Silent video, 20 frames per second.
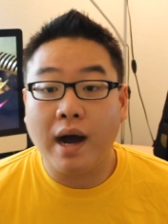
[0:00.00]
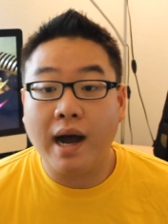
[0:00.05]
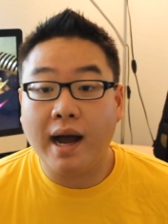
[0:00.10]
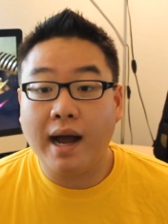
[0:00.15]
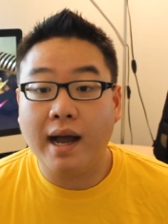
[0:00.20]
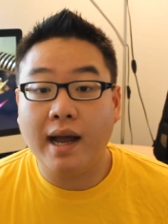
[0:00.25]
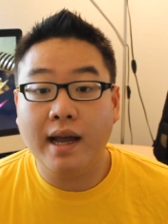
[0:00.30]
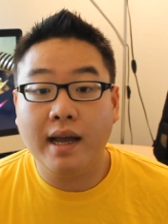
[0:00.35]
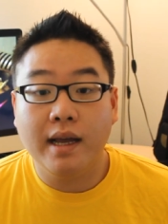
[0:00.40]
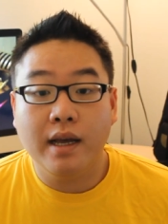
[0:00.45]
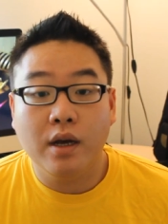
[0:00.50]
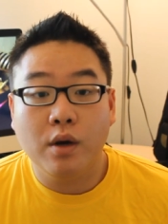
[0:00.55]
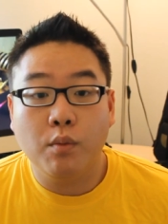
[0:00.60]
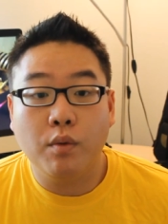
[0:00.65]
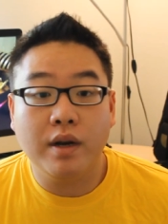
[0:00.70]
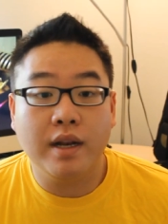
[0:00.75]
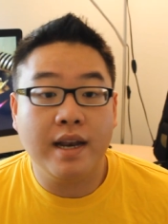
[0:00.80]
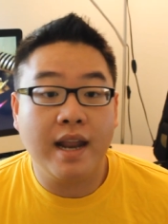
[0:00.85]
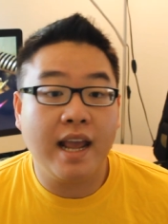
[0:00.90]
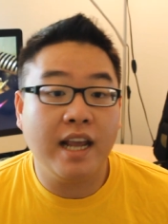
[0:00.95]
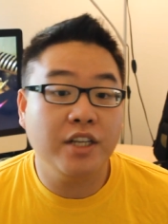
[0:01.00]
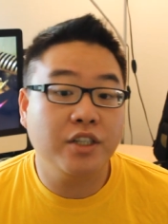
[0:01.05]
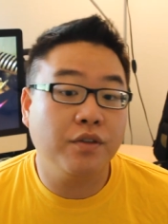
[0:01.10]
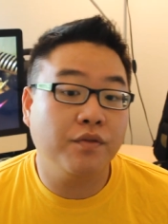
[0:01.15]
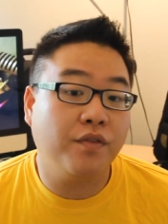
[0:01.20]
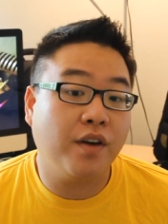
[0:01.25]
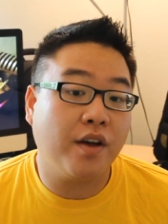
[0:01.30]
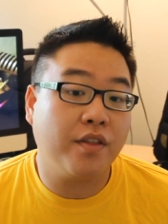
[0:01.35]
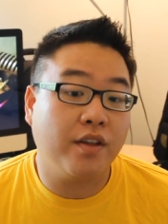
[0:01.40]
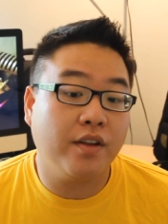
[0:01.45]
Why would an
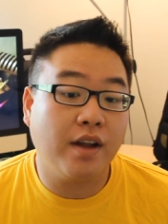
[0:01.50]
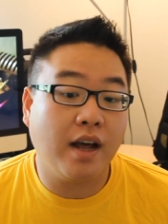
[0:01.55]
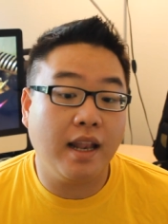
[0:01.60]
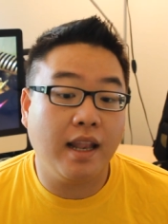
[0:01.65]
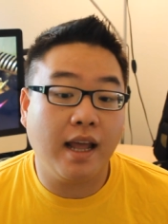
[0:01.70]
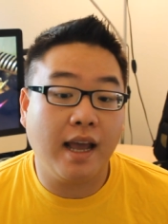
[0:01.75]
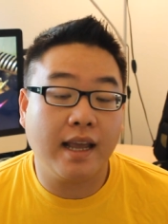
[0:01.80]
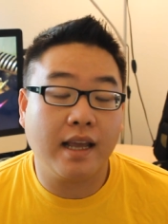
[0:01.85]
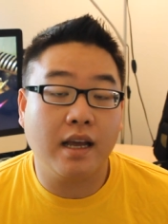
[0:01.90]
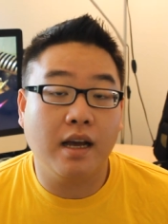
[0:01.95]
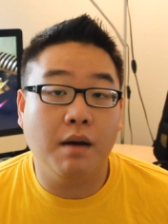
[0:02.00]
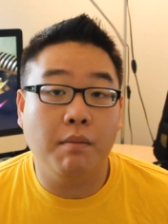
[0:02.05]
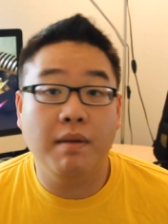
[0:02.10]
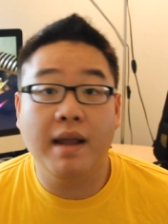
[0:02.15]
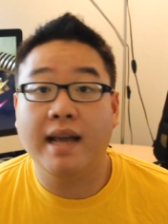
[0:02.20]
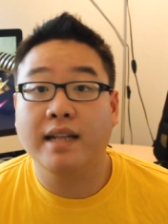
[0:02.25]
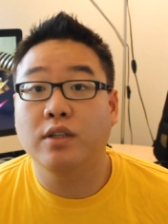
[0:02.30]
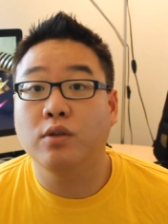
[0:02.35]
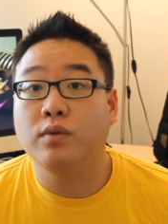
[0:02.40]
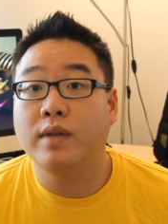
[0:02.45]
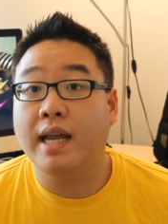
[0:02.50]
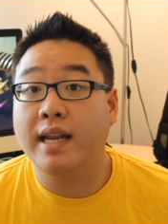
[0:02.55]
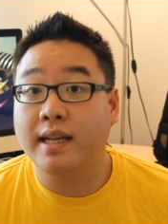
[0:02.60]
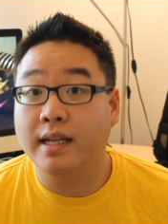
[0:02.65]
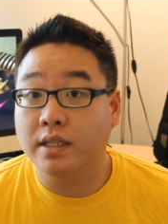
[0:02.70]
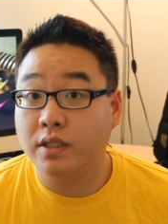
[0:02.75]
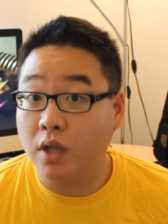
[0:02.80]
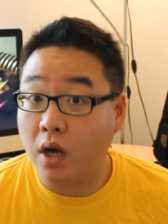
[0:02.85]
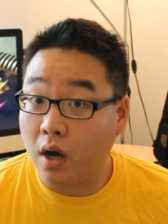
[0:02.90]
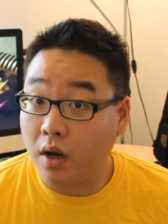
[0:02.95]
Asian father not like a black dude
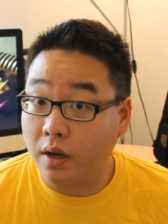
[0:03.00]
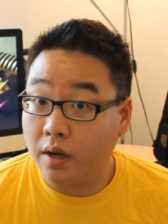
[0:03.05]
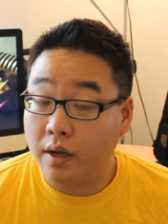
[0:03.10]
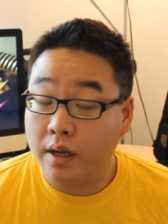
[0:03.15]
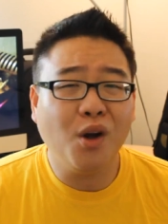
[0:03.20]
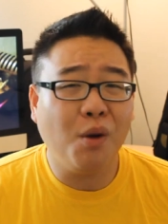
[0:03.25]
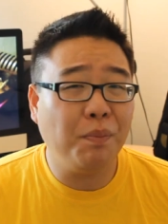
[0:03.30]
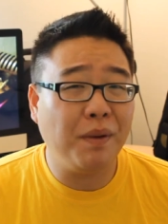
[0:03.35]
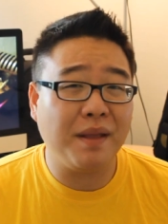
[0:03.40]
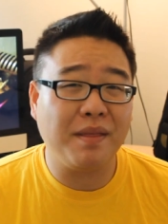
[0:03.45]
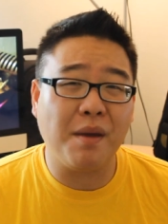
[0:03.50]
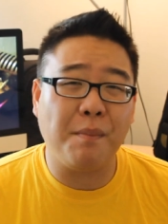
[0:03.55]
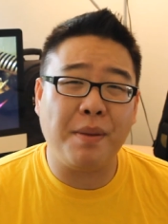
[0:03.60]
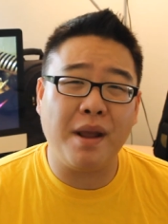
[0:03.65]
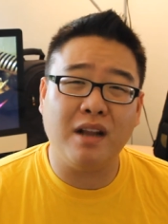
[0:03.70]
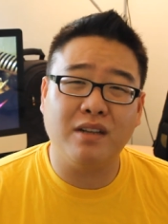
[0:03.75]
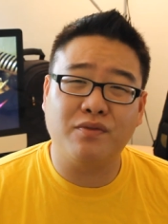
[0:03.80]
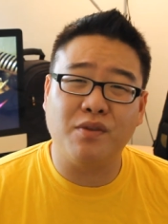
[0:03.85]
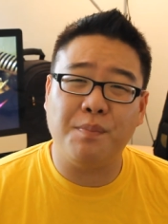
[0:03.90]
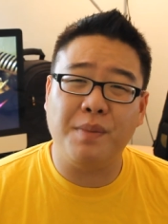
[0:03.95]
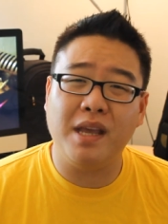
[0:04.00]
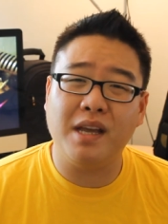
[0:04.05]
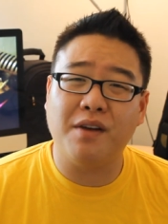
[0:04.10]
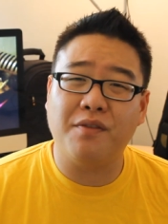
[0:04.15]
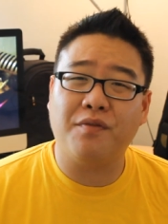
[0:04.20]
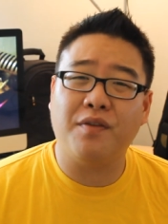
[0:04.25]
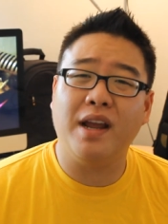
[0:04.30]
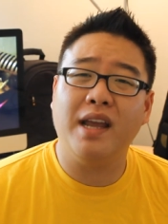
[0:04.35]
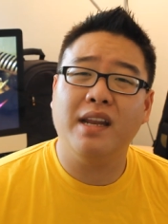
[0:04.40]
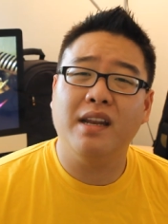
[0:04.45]
dating his daughter? Don't blame their parents for being
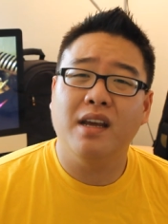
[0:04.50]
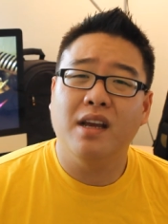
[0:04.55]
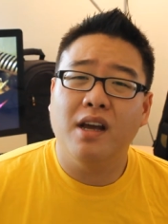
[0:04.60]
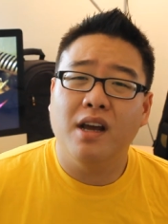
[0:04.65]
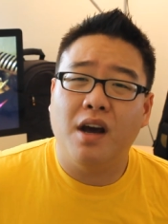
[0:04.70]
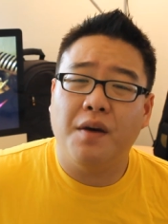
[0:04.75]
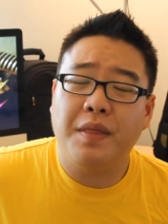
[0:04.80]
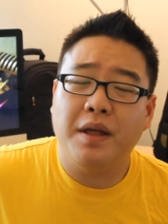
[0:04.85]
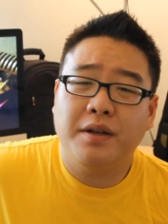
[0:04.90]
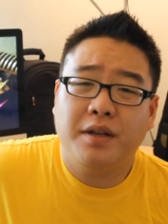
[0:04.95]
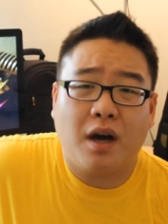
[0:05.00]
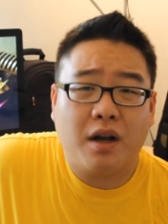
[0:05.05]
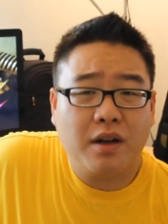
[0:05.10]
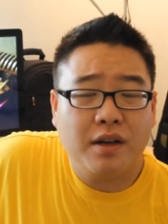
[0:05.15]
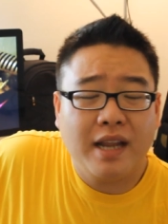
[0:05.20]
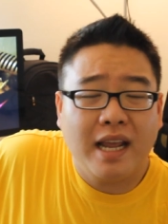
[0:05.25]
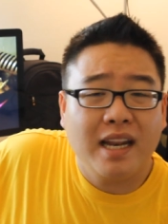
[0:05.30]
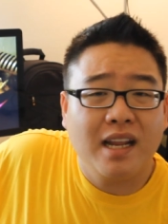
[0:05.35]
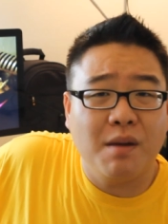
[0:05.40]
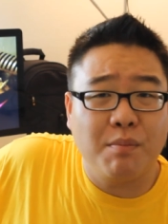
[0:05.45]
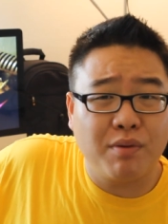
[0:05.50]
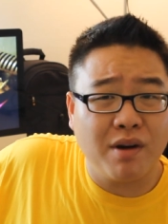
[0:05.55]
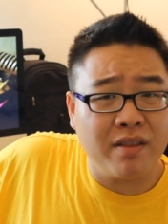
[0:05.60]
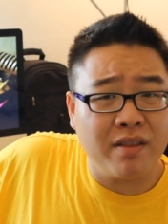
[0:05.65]
afraid of their daughter dating a